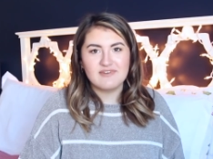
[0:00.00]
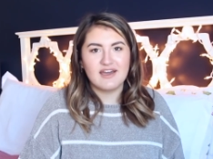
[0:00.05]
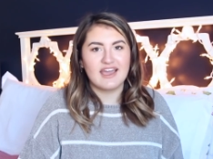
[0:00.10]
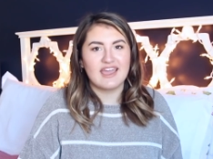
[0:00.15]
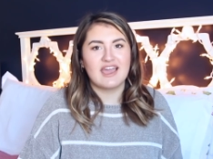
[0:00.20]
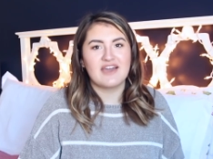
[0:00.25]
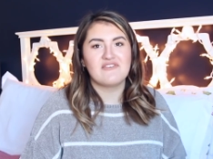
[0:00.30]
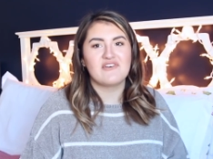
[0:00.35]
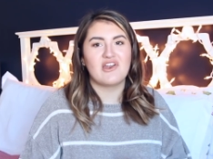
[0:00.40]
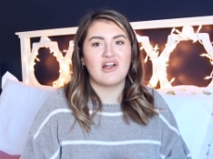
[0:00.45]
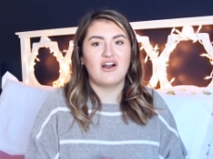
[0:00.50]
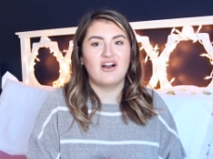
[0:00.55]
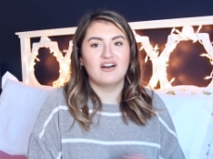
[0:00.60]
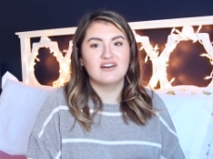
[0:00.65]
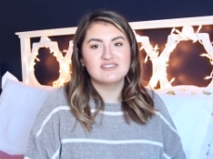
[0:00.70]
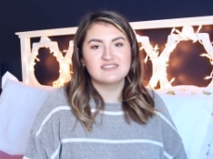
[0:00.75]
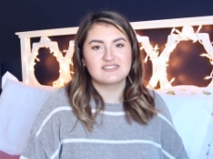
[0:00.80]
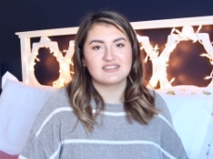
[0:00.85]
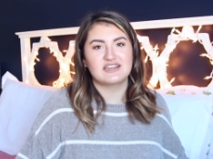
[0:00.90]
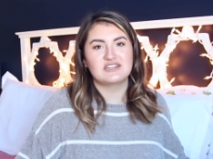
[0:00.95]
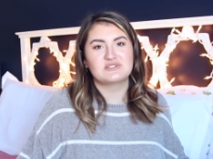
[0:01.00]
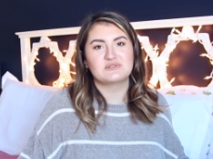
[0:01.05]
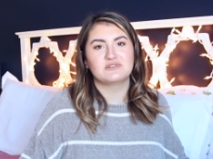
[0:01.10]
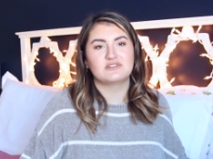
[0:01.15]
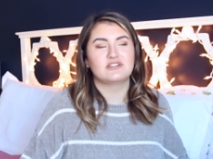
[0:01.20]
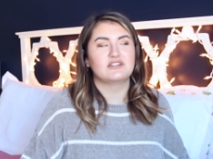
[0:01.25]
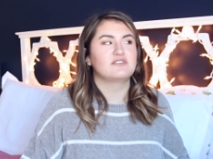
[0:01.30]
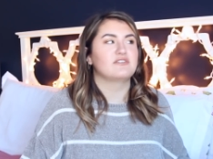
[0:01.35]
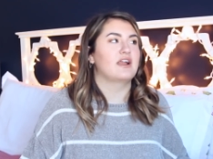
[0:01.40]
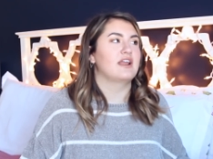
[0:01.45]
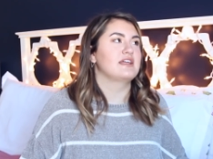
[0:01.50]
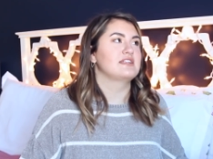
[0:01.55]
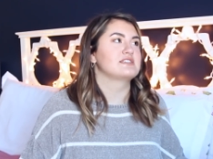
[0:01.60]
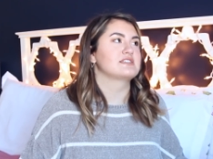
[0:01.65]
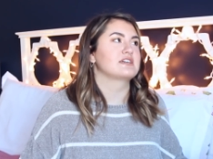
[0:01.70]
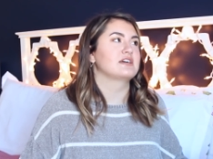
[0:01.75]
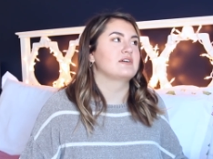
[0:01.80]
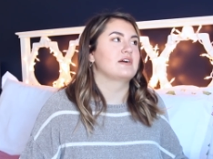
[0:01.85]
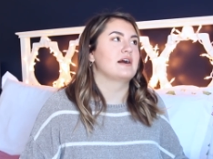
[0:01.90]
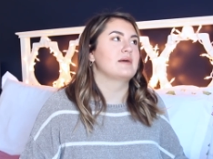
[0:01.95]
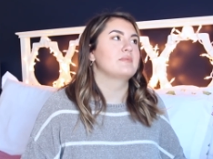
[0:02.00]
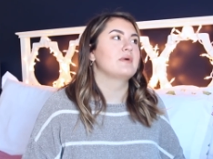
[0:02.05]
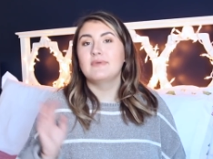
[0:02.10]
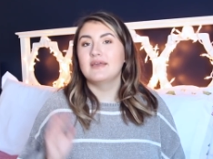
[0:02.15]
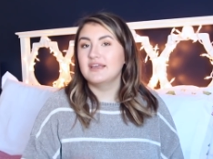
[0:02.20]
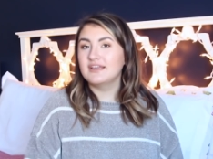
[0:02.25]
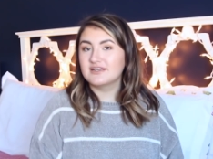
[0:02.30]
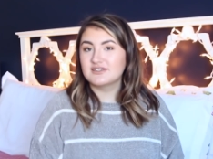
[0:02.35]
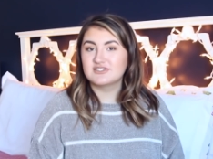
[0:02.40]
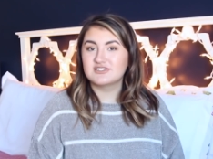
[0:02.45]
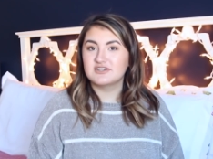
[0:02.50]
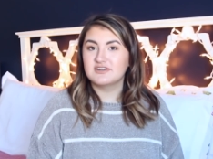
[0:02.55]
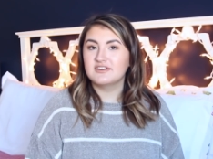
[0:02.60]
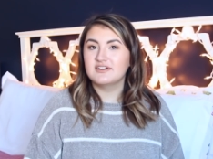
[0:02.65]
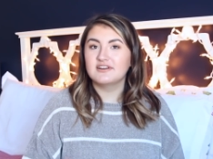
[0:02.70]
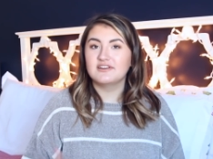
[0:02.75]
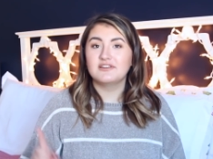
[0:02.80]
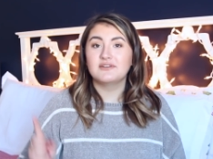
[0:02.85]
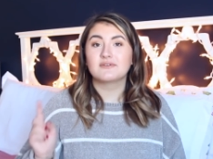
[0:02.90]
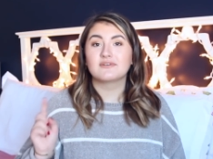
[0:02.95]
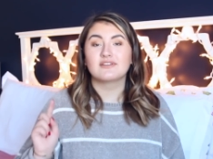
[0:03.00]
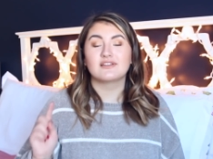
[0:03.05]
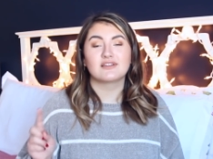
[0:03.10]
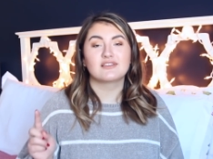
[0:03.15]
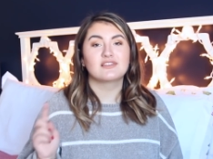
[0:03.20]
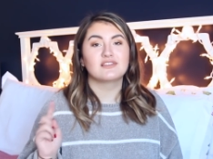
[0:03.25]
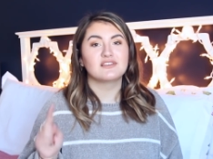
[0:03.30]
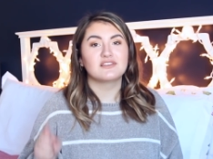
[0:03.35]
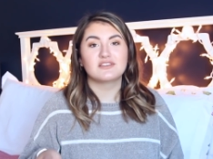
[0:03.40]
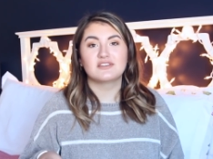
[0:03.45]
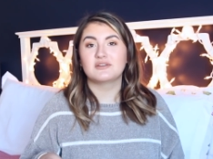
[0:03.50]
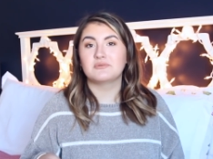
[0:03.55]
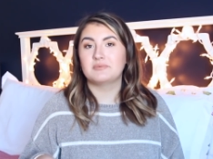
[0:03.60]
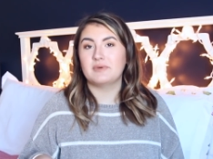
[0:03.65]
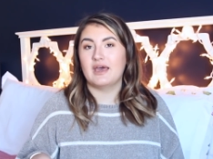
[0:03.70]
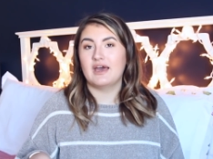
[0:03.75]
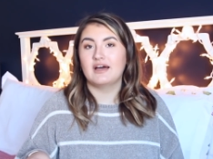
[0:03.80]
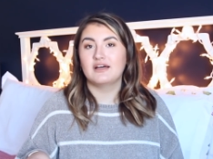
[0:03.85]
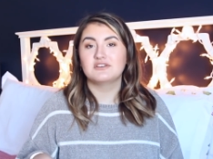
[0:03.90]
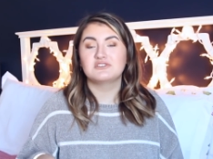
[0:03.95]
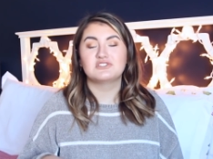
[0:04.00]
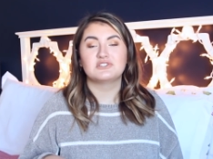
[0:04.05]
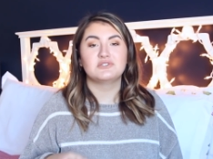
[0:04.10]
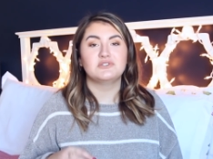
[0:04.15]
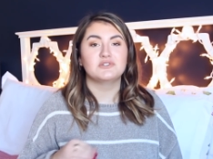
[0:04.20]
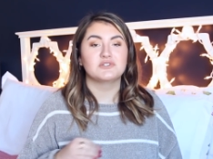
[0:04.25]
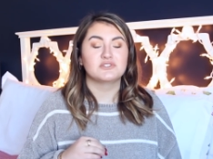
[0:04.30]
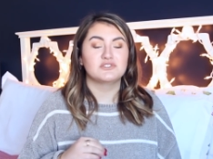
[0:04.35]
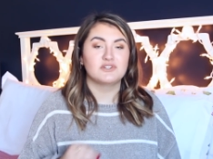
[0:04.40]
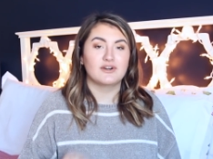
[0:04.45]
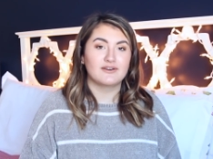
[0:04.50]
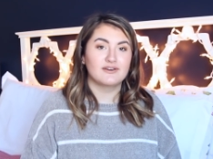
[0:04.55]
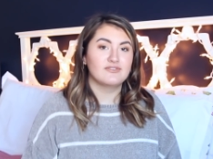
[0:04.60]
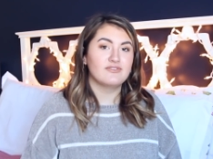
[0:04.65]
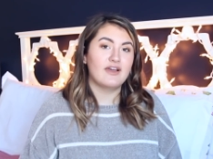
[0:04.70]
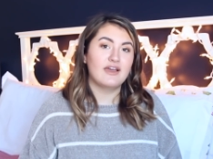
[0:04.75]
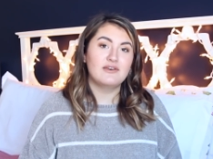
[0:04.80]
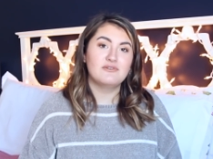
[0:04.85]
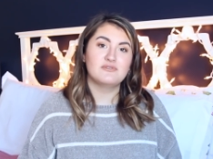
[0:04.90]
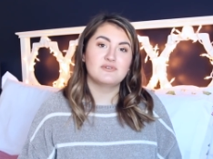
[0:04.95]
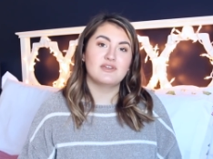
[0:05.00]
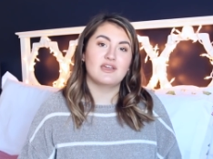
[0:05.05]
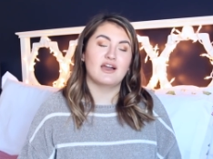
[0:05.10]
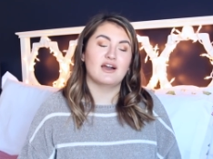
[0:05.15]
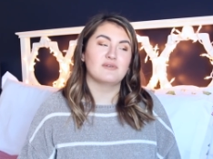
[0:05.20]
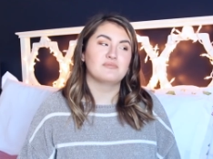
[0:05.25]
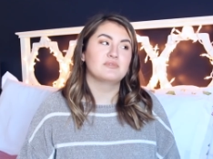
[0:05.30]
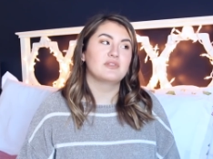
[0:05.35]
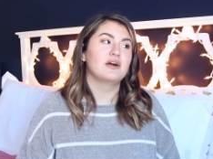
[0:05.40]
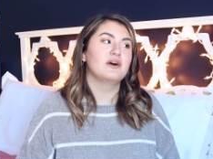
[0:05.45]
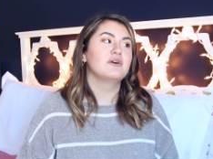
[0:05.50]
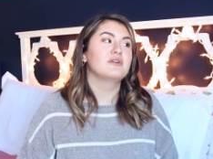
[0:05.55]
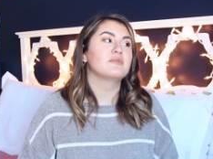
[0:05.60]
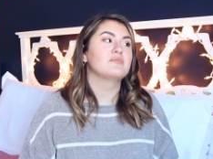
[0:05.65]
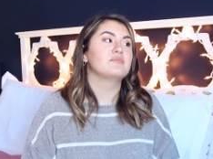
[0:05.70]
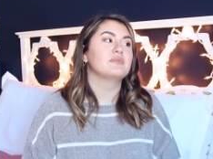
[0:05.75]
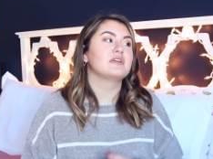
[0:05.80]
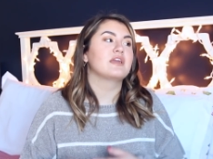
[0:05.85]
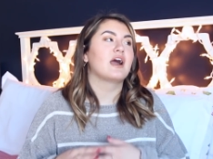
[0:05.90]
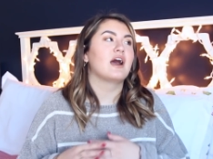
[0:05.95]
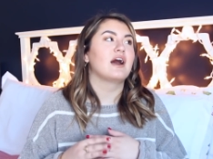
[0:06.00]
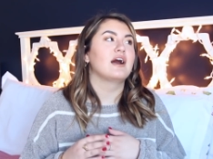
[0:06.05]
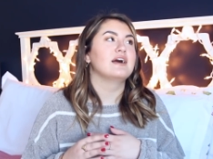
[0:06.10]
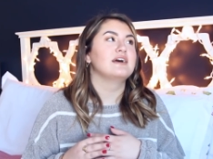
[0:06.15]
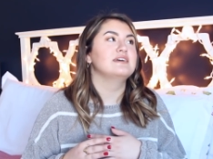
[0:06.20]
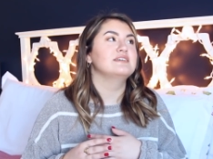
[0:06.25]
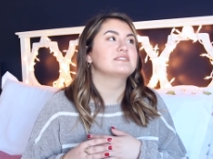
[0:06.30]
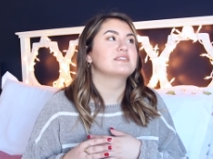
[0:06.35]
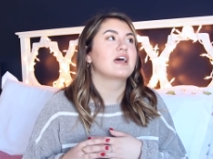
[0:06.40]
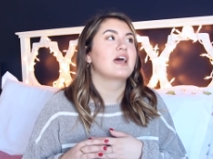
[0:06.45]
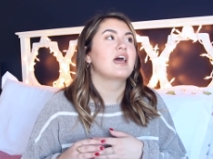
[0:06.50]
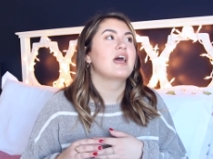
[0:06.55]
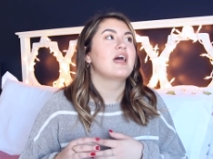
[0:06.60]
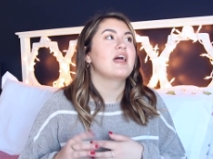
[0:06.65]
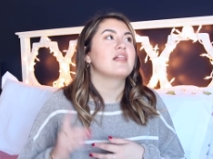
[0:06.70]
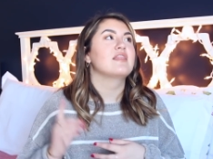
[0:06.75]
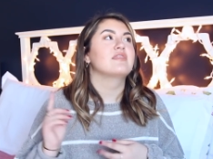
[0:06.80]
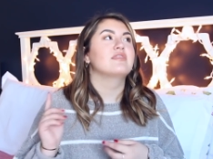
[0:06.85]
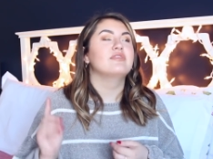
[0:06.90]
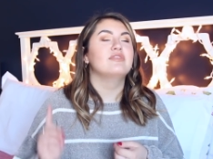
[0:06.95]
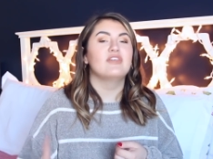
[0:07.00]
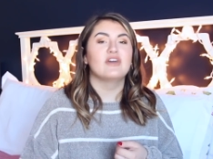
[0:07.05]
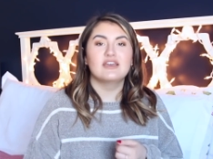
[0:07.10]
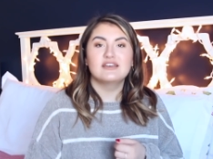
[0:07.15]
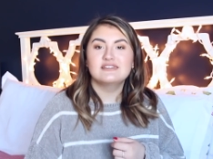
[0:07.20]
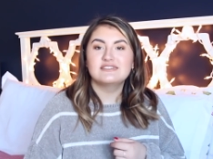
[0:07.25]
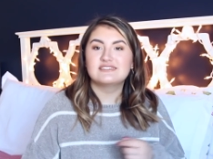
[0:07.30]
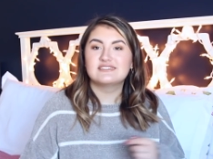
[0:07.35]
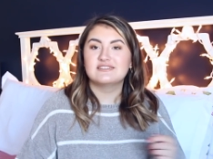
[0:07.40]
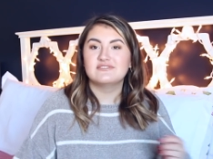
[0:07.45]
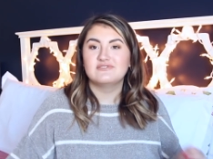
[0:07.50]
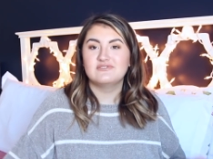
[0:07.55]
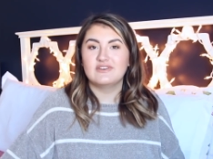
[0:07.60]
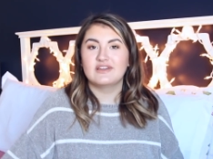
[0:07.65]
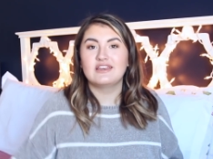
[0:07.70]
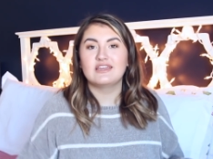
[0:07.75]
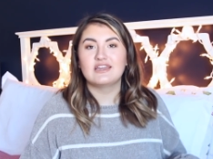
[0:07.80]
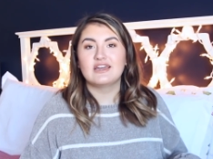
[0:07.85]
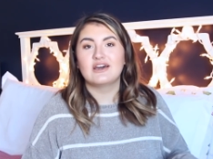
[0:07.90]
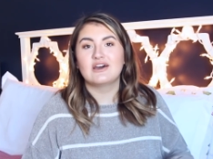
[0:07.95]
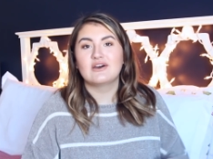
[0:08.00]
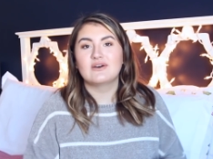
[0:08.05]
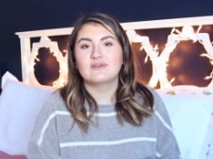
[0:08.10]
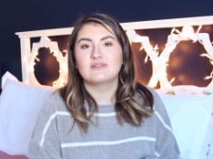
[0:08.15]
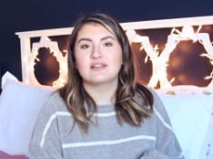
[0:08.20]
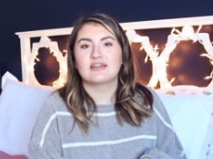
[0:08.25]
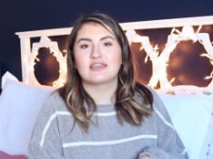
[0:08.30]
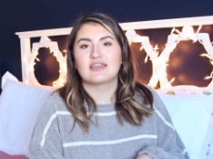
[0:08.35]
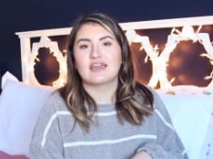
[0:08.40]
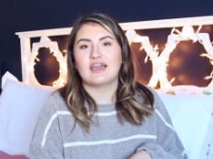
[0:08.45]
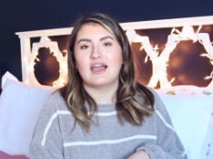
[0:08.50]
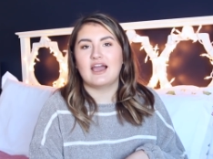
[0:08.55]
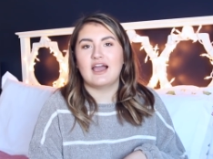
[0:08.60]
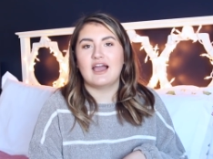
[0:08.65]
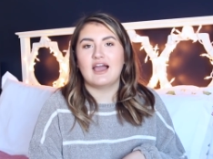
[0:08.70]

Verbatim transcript: I have it all scheduled and ready to go up. Make sure you click the little bell so you're notified when we upload because this video, like,